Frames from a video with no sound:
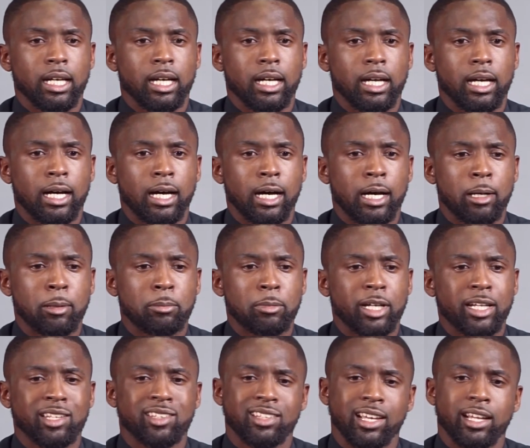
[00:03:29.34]
um, I
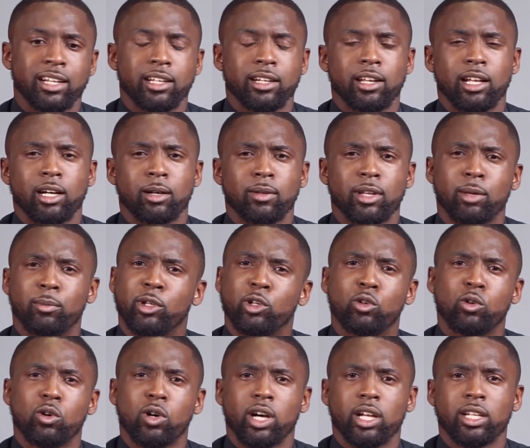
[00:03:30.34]
decided um, let me
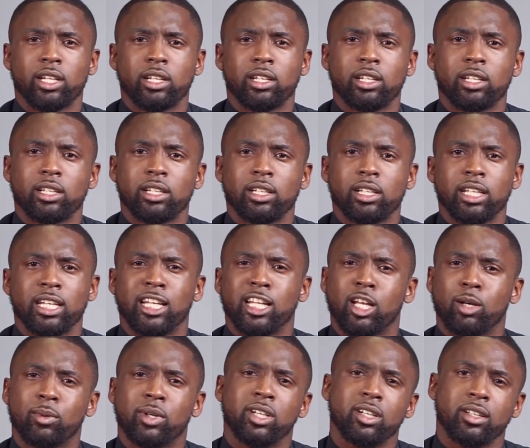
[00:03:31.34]
go and heal
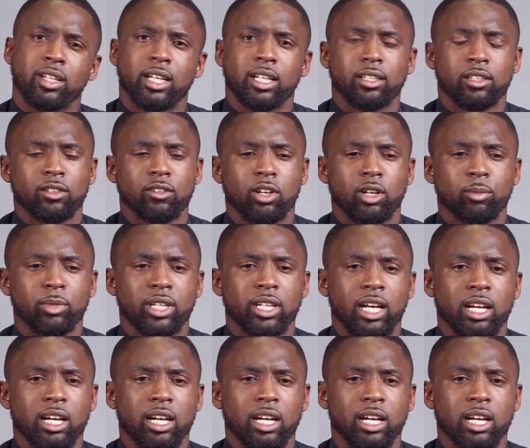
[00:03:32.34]
up Kuna, you know what I mean?